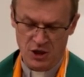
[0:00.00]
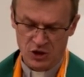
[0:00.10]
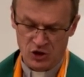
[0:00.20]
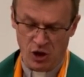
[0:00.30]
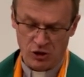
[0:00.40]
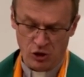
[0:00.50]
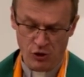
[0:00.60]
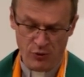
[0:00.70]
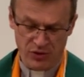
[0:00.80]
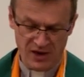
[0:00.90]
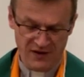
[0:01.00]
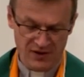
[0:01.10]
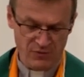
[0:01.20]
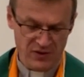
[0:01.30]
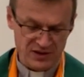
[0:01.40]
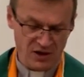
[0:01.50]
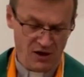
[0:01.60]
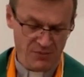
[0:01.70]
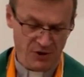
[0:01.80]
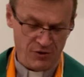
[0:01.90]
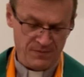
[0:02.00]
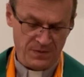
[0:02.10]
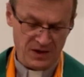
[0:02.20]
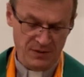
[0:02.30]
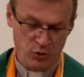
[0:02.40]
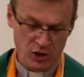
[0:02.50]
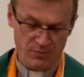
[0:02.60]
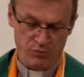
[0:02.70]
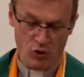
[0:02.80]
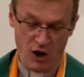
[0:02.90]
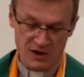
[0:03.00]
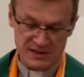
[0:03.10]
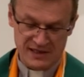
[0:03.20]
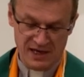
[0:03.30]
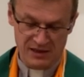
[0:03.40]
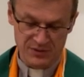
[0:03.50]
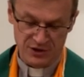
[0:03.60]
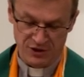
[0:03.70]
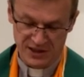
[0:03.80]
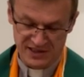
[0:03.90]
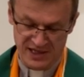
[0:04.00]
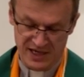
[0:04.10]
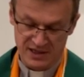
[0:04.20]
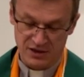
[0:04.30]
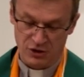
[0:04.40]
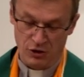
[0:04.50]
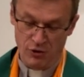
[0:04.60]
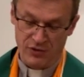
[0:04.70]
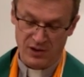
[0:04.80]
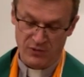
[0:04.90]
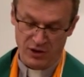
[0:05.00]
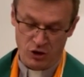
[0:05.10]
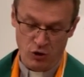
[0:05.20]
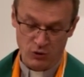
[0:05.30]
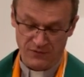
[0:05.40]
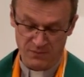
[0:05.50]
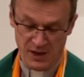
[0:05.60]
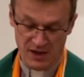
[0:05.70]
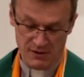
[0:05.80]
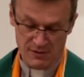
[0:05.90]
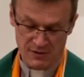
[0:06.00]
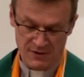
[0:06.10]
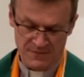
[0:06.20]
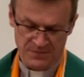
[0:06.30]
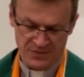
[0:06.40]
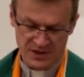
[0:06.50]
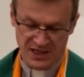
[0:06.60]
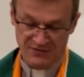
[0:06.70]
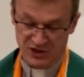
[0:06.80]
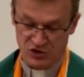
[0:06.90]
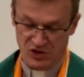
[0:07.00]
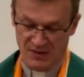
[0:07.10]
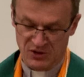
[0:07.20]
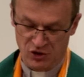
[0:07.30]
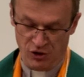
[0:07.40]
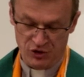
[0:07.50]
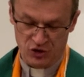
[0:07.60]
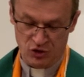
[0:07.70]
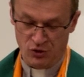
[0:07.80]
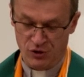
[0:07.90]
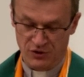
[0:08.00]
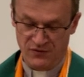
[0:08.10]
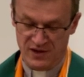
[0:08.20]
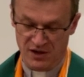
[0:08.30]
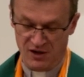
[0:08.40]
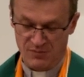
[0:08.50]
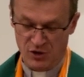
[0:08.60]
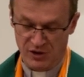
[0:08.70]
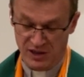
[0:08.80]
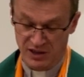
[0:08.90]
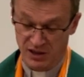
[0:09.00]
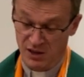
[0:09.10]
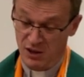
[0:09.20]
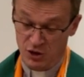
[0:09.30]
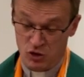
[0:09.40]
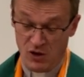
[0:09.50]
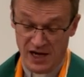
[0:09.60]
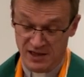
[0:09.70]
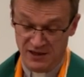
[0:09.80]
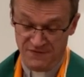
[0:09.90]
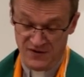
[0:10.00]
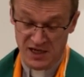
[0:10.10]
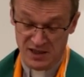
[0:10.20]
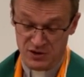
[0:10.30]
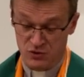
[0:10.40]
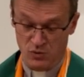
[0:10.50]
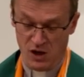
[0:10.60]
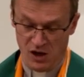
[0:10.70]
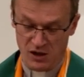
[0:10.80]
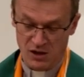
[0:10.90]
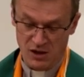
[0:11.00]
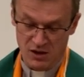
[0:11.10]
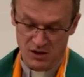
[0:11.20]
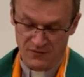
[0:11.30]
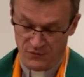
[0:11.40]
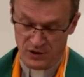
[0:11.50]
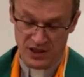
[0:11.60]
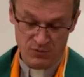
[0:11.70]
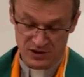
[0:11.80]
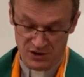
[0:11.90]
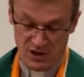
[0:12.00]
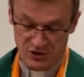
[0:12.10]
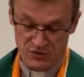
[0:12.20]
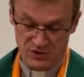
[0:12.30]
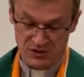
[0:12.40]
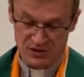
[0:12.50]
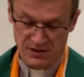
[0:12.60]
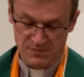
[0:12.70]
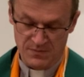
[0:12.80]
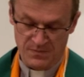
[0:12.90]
Saul clothed David with his armor. He put a bronze helmet on his head and clothed him with a coat of mail. David strapped Saul's sword over the armor, and he tried in vain to walk, for he was not used to them.